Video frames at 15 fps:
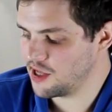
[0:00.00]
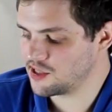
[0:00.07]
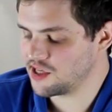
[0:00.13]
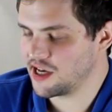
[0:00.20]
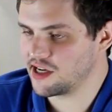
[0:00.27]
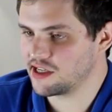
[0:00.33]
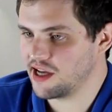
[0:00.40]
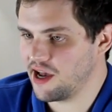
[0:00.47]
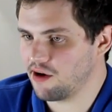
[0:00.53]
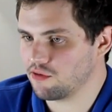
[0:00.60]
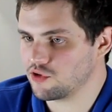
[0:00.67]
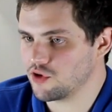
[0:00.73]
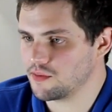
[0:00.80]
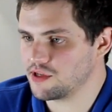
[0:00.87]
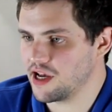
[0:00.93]
sanded down
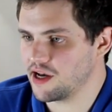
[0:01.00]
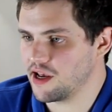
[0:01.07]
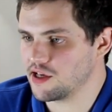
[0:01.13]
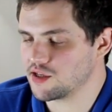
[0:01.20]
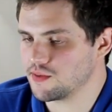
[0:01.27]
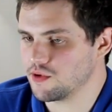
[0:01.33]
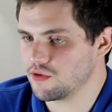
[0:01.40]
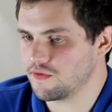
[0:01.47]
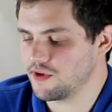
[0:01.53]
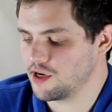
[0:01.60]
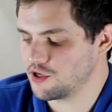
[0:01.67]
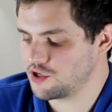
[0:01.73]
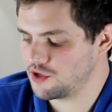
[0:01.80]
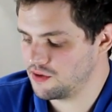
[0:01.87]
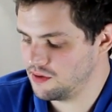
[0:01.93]
to obtain a smooth
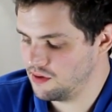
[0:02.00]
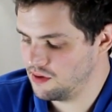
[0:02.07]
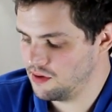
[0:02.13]
finish.